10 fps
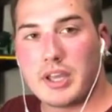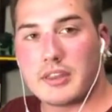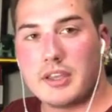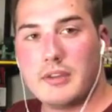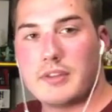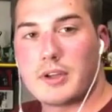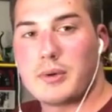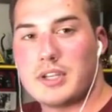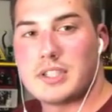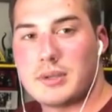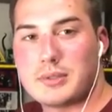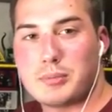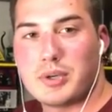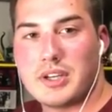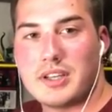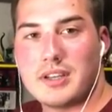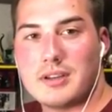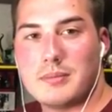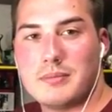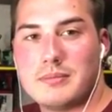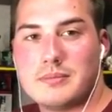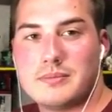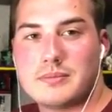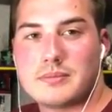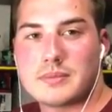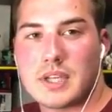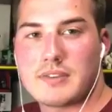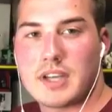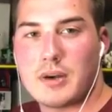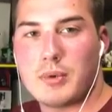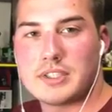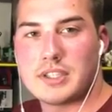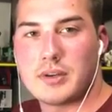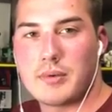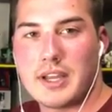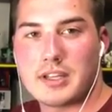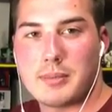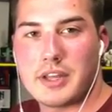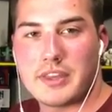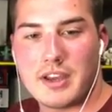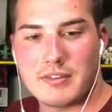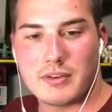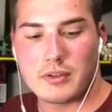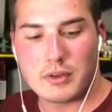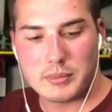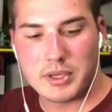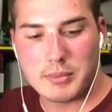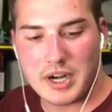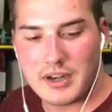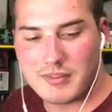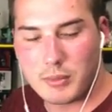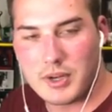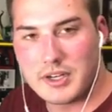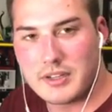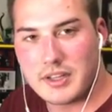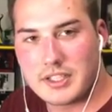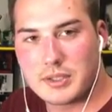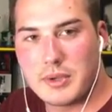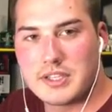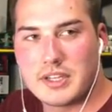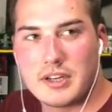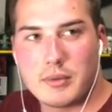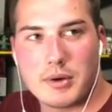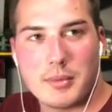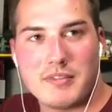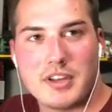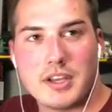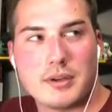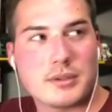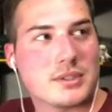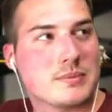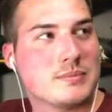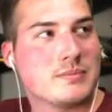yeah. Thank you for the question. That was pretty. I've kind of wanted to rant about that for a little bit, but I never wanted to like squeeze it into one of my videos.